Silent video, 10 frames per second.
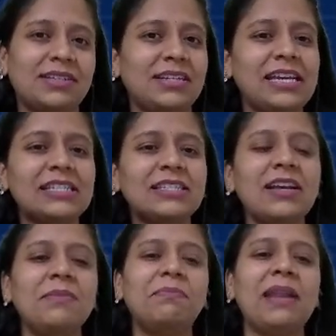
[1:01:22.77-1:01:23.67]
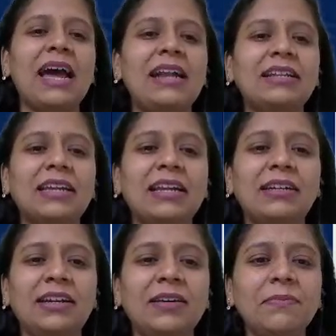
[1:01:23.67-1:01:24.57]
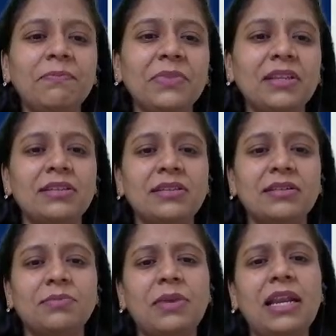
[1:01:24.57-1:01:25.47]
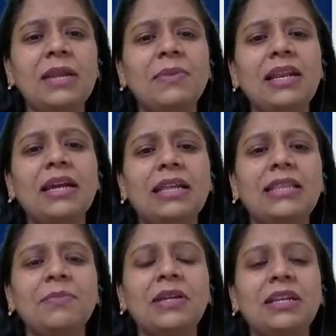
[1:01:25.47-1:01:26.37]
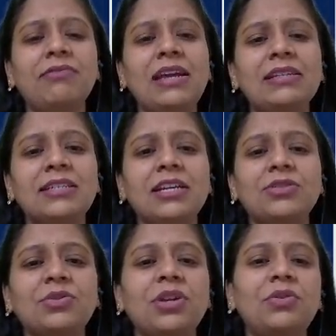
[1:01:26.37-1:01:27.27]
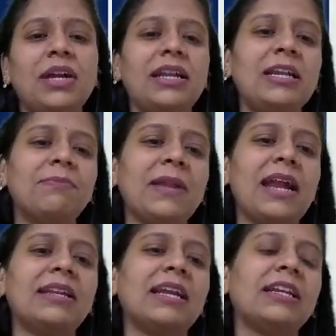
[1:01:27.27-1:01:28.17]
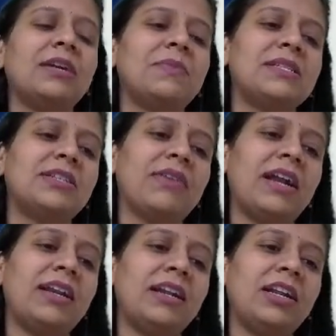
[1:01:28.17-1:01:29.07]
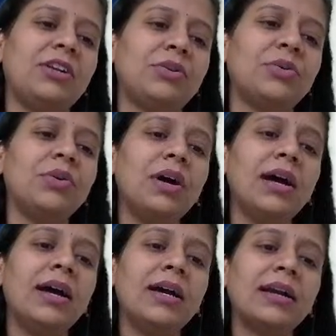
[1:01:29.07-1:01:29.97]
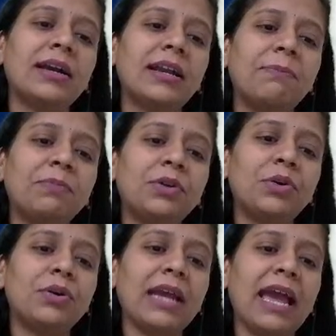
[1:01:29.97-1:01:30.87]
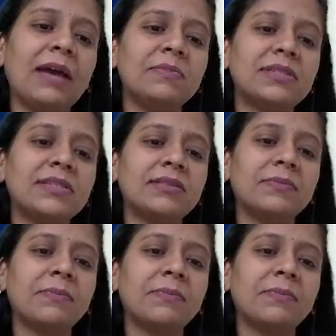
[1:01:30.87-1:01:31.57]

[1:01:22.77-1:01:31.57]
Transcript: Yes, plant kingdom, malli malli ade me revise chestune undali. Plant kingdom is divided into cryptogams